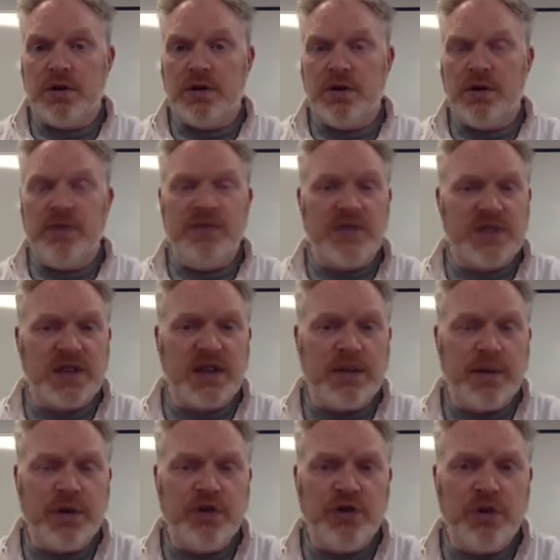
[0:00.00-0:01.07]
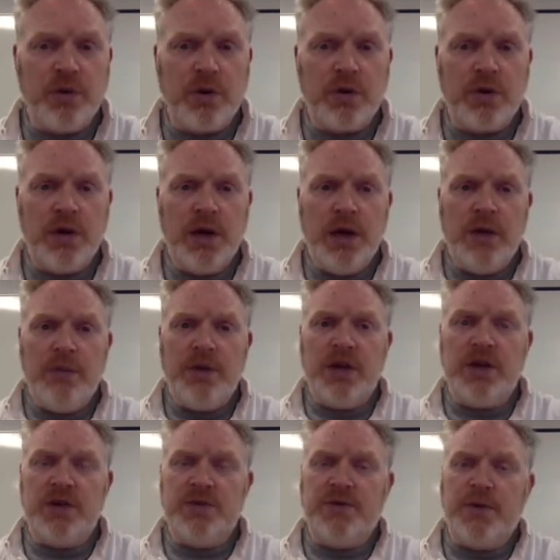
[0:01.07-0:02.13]
or even a sedimentary one,
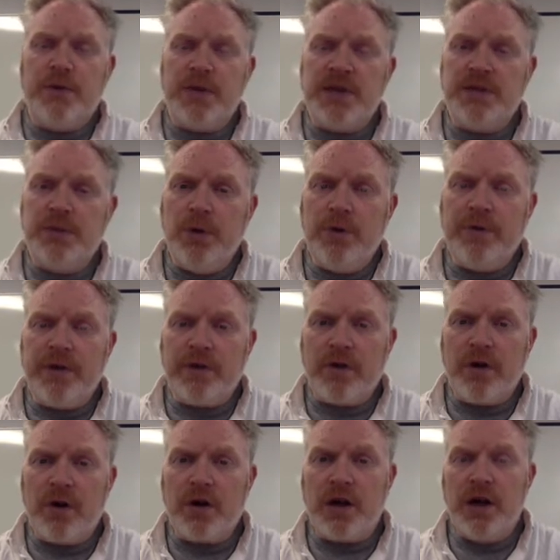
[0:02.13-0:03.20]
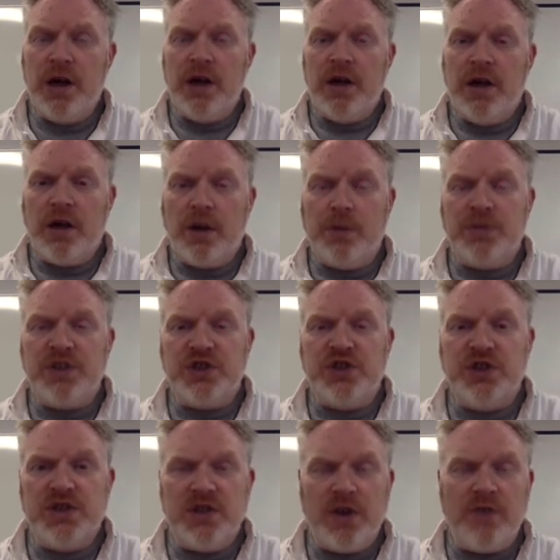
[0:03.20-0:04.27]
because for a metamorphic rock,
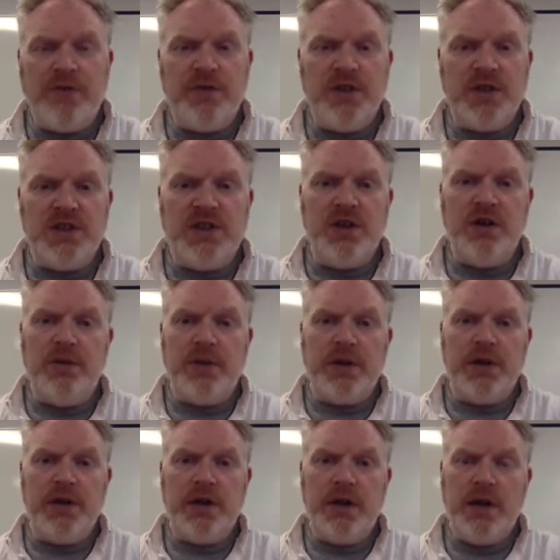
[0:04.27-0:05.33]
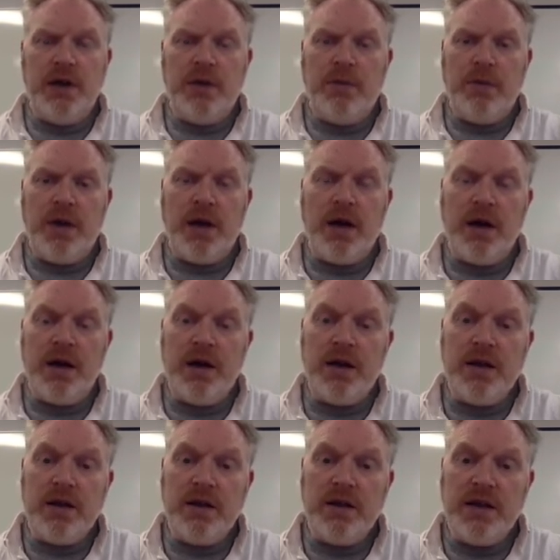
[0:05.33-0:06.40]
composition is often determined by
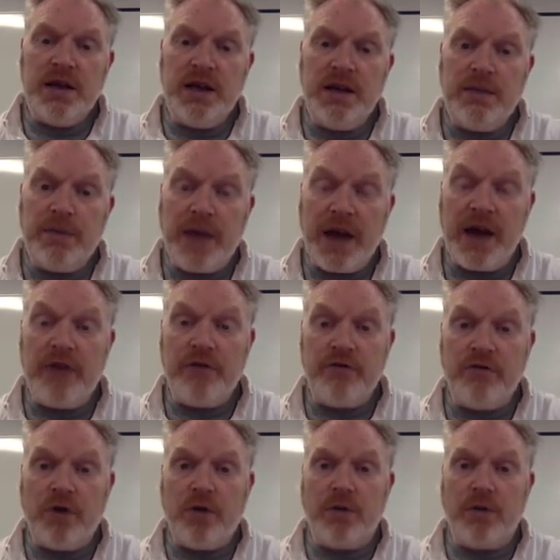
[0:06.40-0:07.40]
the parent rock